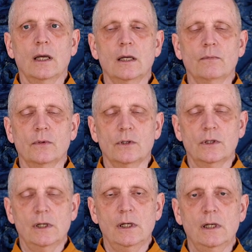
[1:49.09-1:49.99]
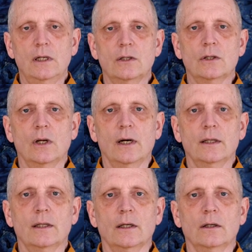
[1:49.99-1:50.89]
if the seed is
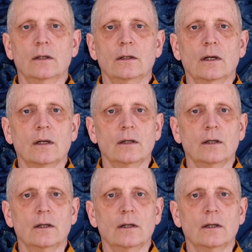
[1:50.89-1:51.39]
not there,